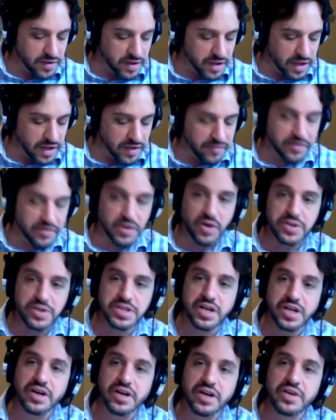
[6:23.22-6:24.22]
for those
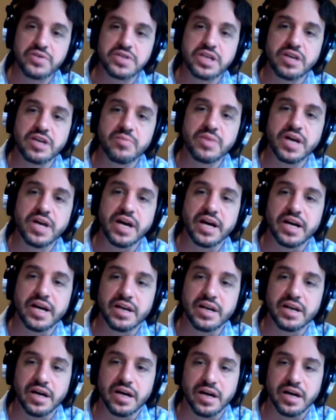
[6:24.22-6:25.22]
that aren't using them yet,
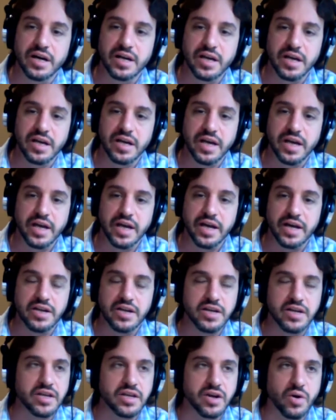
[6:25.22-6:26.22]

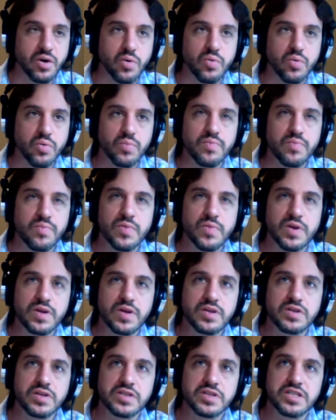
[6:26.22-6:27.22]

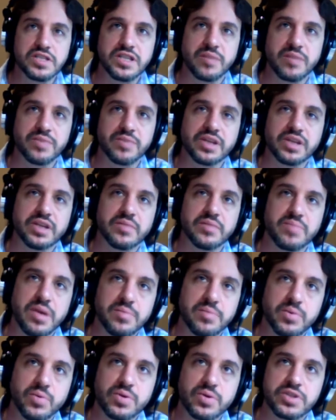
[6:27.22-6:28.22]
is this something that
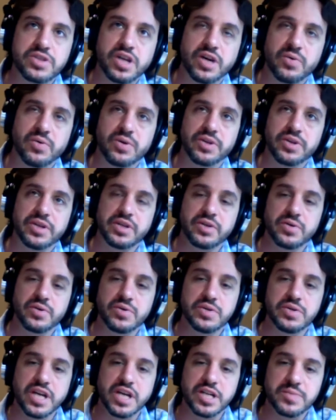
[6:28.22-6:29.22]
people would generally
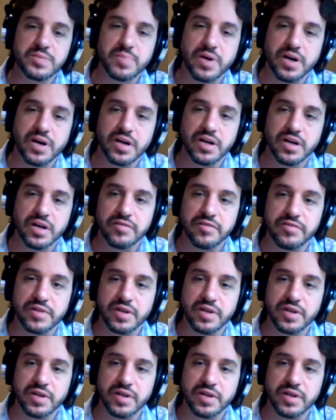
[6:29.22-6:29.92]
use as part of